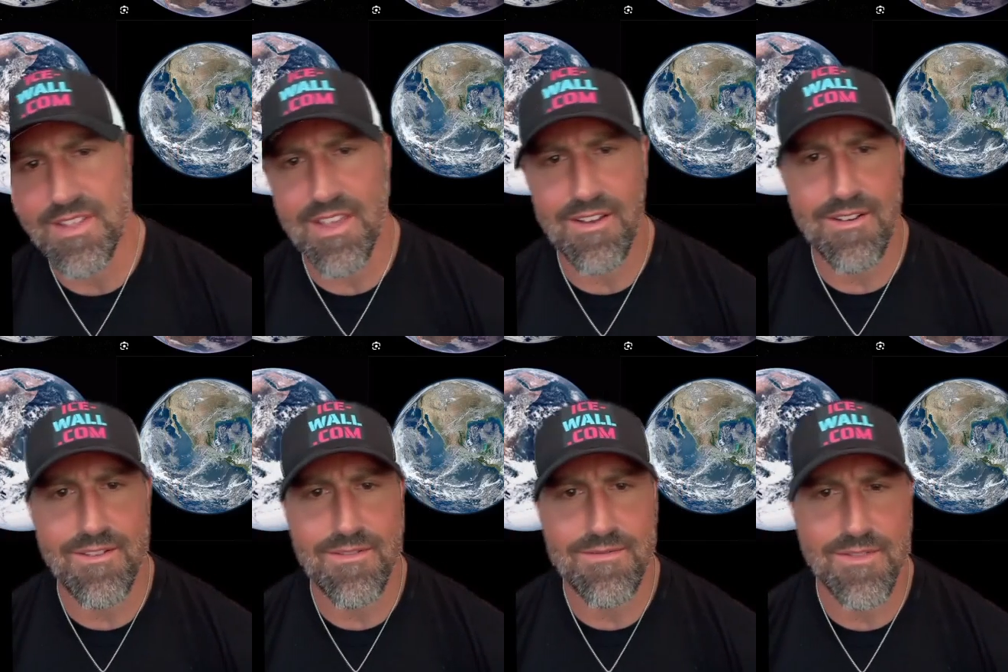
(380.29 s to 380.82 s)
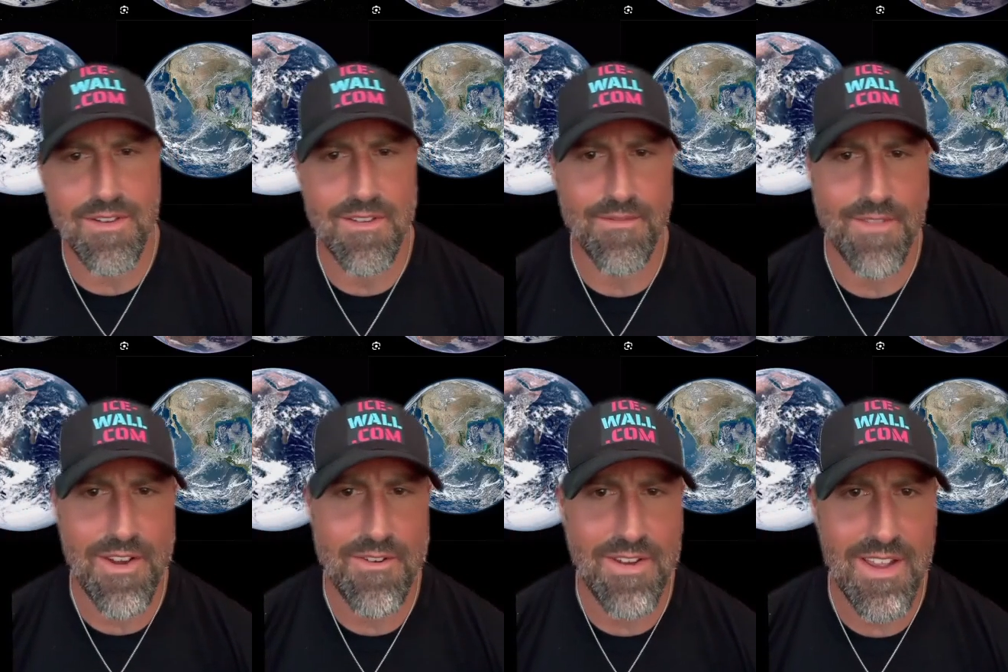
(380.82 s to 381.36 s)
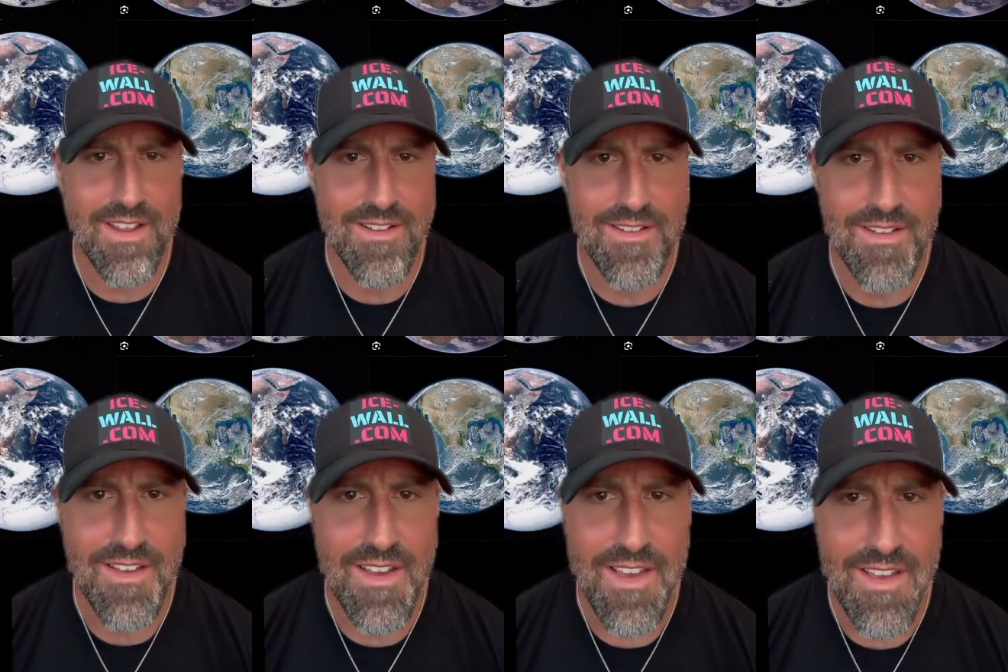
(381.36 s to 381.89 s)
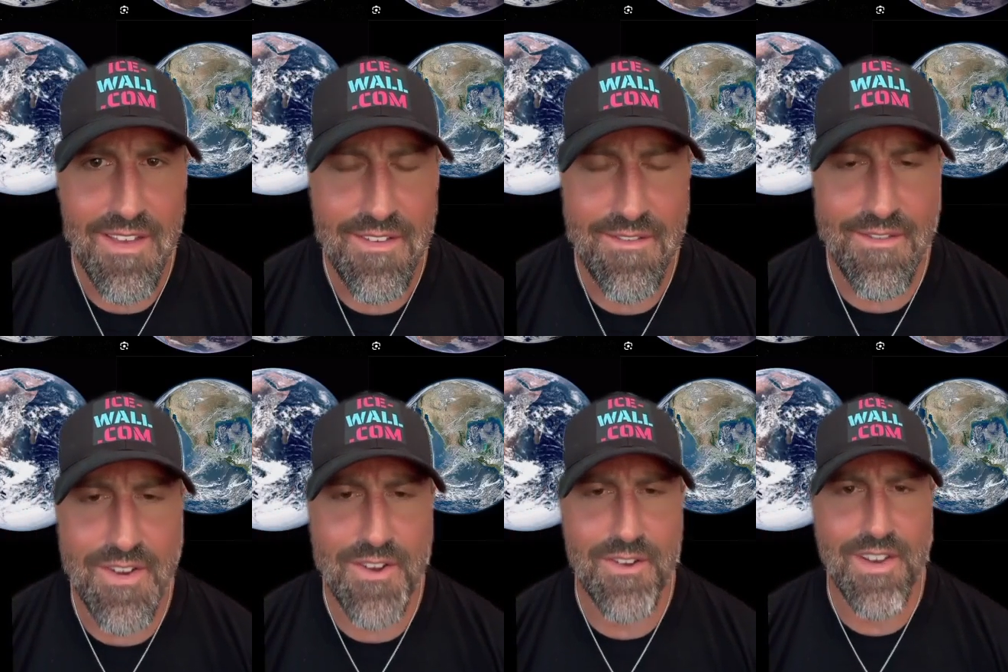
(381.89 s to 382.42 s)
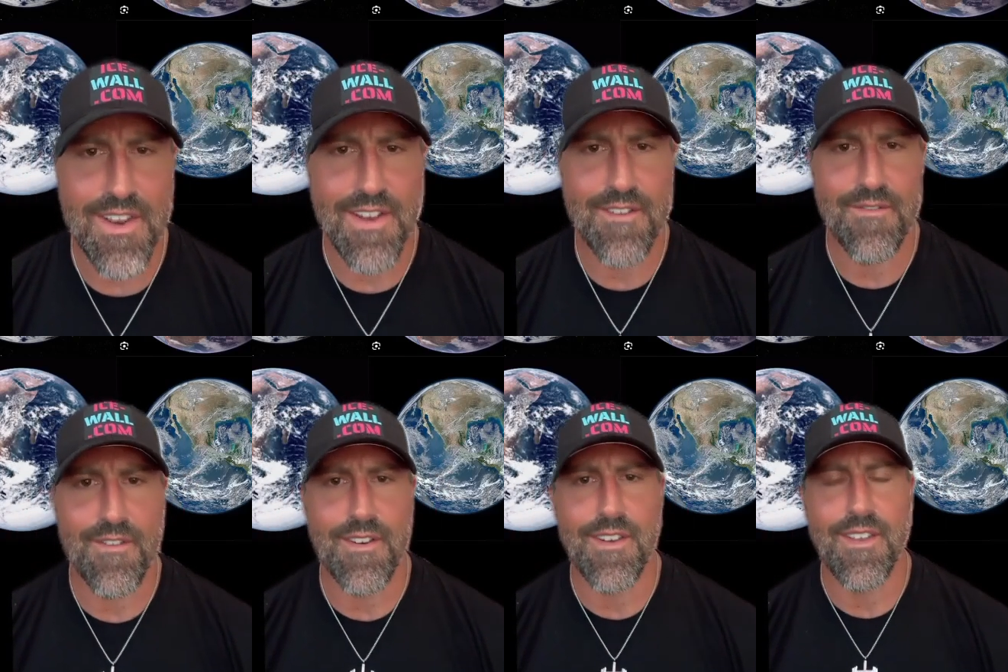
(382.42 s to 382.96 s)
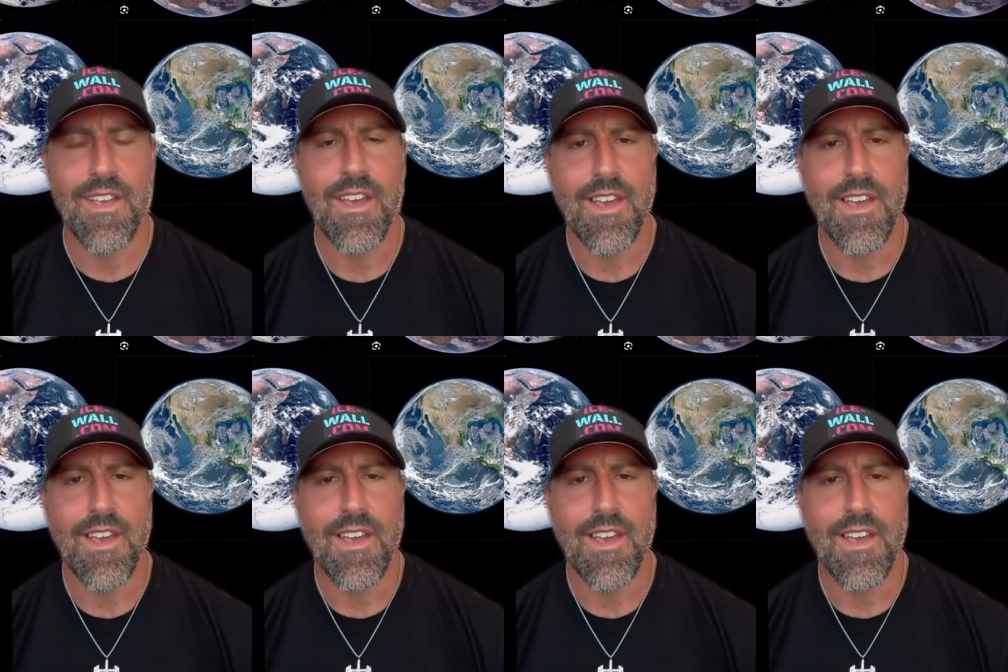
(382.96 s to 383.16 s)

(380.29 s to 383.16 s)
they all look very, very different.